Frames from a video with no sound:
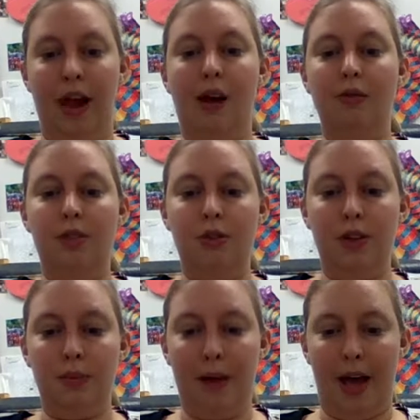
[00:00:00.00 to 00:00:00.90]
I was soon
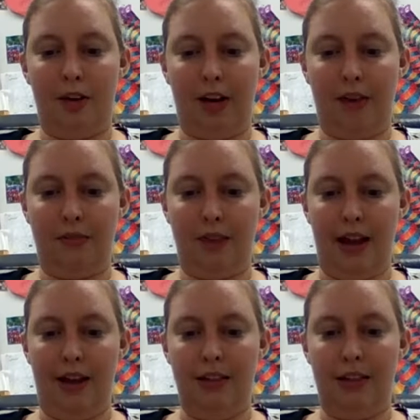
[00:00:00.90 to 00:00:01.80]
at the battery after
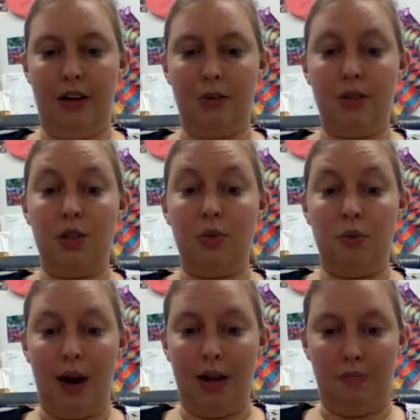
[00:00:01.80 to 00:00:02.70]
that, and there was the
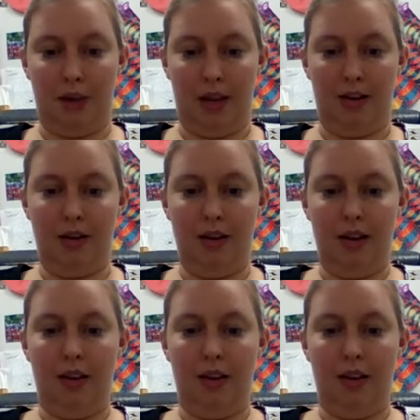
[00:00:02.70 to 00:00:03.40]
right man,